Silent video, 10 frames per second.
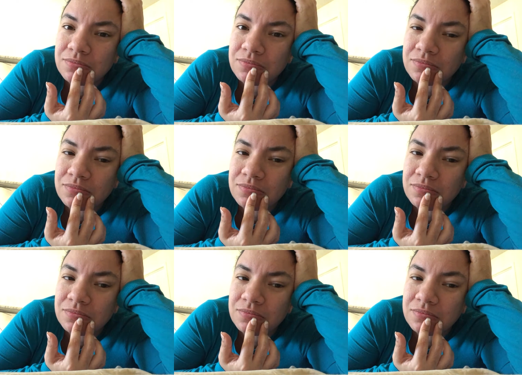
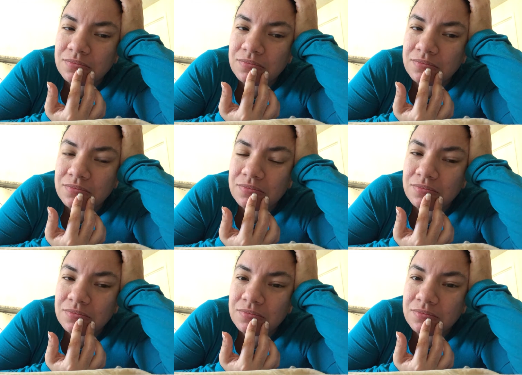
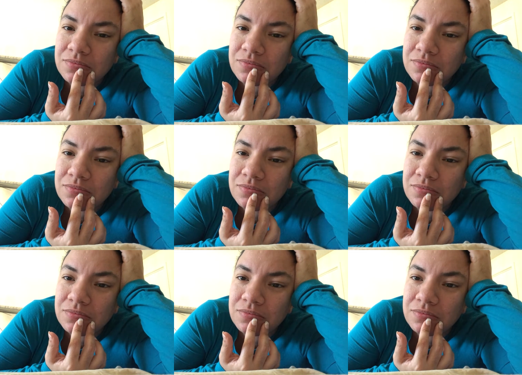
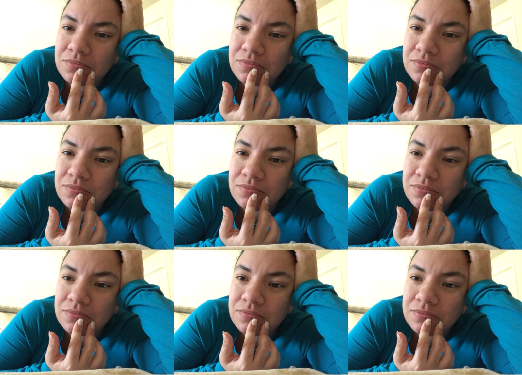(silence)